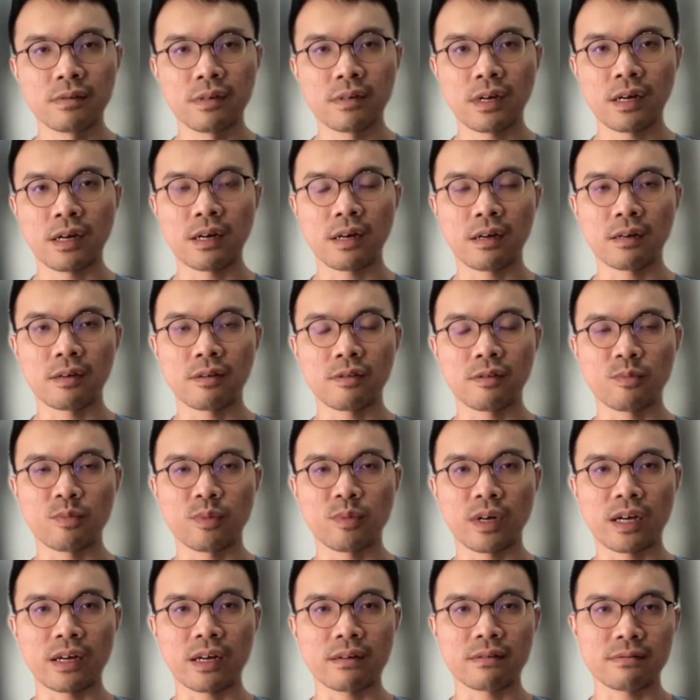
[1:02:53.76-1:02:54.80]
I
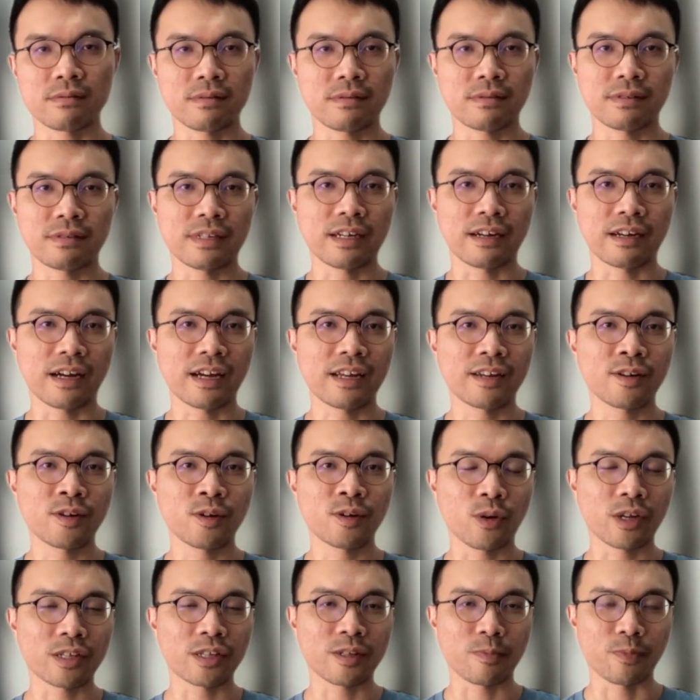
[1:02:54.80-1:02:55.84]
don't
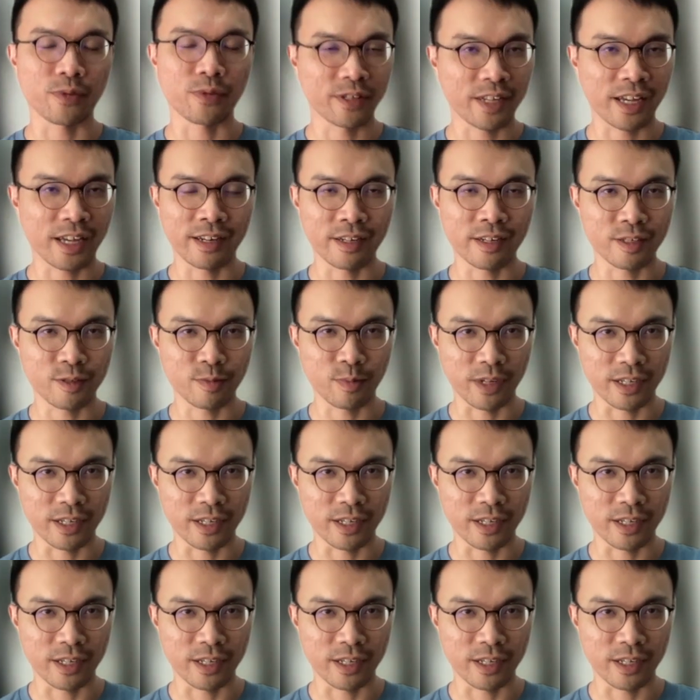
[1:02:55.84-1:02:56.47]
know what's the percentage,